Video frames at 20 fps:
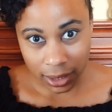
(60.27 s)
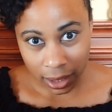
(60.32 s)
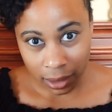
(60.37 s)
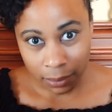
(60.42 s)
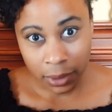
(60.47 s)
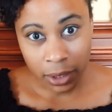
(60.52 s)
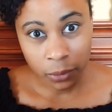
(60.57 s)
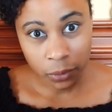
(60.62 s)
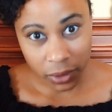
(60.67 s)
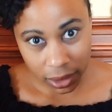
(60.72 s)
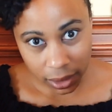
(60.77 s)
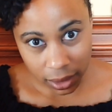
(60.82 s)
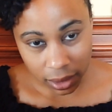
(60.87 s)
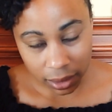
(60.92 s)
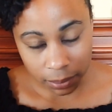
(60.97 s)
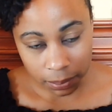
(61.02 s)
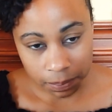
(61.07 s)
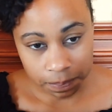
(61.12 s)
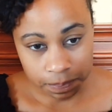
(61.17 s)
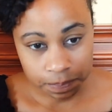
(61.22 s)
time I read
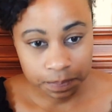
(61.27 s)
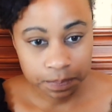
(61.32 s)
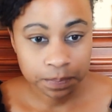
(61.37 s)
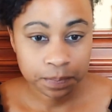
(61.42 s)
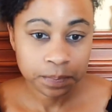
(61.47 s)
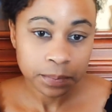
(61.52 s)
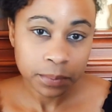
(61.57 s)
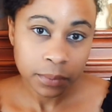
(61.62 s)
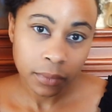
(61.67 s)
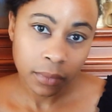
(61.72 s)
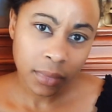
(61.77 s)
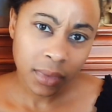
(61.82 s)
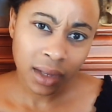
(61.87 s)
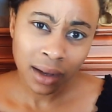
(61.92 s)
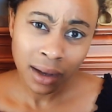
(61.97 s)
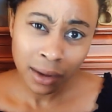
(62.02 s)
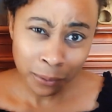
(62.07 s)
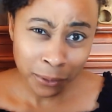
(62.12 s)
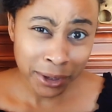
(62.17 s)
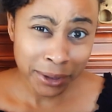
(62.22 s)
them.
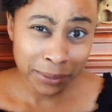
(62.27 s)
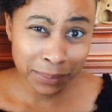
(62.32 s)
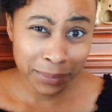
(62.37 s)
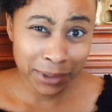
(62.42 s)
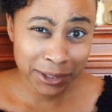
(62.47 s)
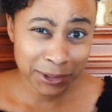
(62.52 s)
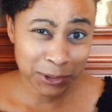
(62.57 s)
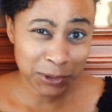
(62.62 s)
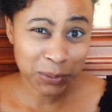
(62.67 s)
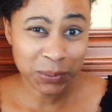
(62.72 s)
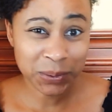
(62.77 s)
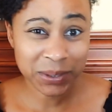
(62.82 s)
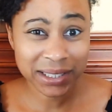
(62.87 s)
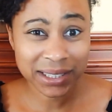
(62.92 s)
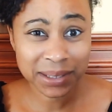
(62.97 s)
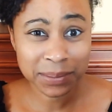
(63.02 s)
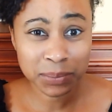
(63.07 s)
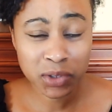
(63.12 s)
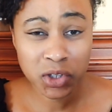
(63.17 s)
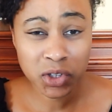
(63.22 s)
I recommend you
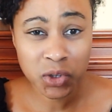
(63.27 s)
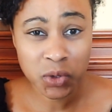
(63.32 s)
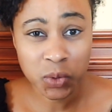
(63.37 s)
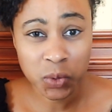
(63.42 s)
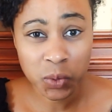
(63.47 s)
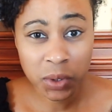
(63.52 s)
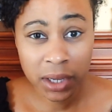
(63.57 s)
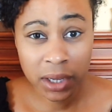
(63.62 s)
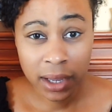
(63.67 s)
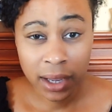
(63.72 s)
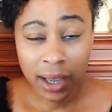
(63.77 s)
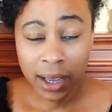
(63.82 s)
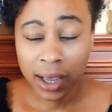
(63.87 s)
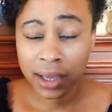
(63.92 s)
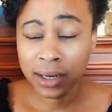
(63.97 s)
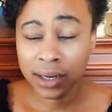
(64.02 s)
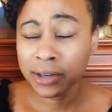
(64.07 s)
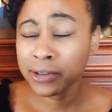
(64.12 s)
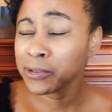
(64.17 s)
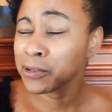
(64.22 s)
read them too.
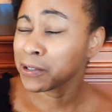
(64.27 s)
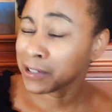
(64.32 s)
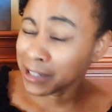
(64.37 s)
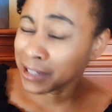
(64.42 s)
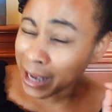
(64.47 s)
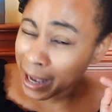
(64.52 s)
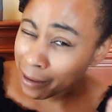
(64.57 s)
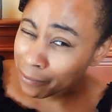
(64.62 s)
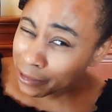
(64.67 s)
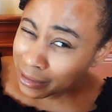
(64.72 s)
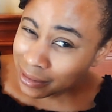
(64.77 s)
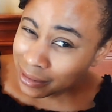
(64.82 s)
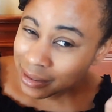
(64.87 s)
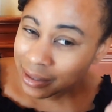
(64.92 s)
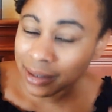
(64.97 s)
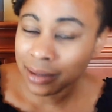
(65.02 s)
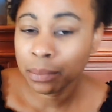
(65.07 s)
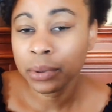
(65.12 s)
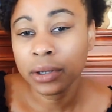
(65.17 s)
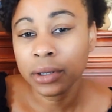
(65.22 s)
And here's a savvy
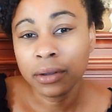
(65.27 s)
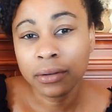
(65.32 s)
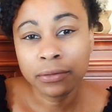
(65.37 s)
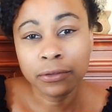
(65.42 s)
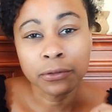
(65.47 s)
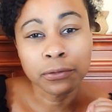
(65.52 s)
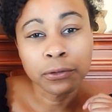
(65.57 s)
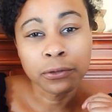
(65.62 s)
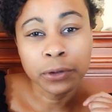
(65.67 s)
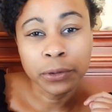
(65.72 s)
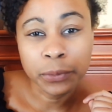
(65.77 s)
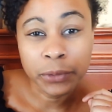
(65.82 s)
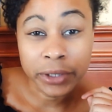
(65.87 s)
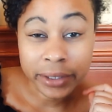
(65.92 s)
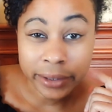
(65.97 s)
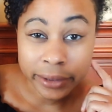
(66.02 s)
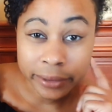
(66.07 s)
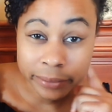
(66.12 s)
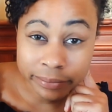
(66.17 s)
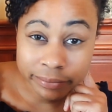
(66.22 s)
tip for free
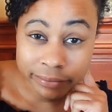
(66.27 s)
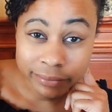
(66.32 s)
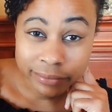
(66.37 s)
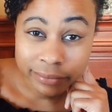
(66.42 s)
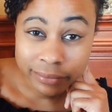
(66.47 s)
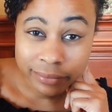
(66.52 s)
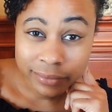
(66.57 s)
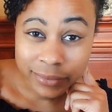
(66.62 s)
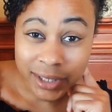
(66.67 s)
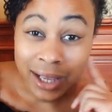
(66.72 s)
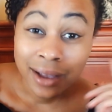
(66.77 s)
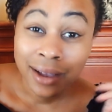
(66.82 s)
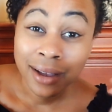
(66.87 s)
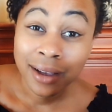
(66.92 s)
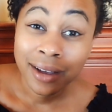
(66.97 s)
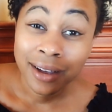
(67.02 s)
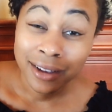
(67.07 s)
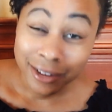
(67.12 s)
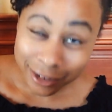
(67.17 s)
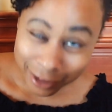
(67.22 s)
reading.
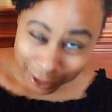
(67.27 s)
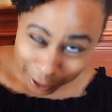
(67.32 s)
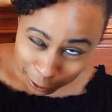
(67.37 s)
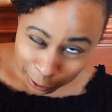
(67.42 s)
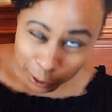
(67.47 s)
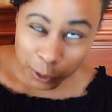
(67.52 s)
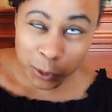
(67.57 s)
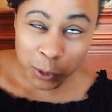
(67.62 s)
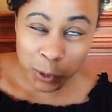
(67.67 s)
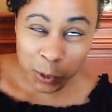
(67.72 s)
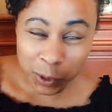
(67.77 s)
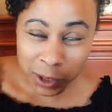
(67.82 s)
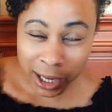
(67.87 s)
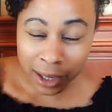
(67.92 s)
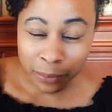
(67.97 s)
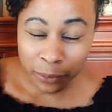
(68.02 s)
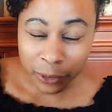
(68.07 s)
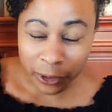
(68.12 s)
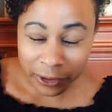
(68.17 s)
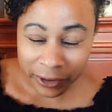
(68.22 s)
Your local
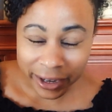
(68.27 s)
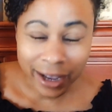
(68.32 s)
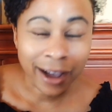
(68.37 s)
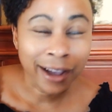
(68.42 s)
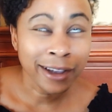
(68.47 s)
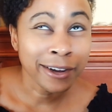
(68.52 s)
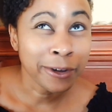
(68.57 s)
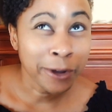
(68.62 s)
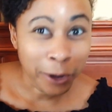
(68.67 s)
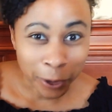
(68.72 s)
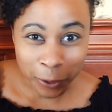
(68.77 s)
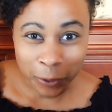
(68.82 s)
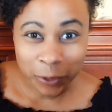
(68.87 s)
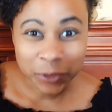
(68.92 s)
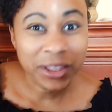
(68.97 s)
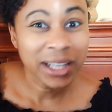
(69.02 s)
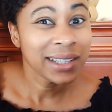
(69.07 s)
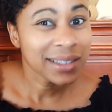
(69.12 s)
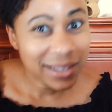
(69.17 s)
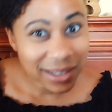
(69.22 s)
library, I know,
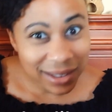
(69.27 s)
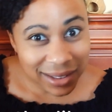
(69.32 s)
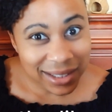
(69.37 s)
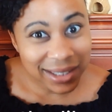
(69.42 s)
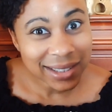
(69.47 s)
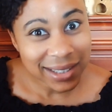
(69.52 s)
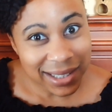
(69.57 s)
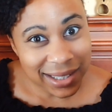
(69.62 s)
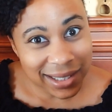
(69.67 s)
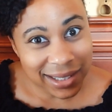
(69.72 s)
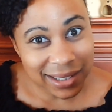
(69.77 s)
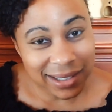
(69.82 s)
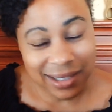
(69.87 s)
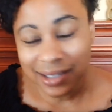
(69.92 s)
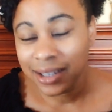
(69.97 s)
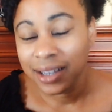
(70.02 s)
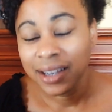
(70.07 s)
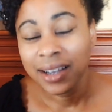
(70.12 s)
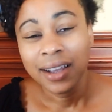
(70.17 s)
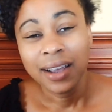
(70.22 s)
they still
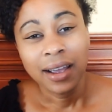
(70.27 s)
exist.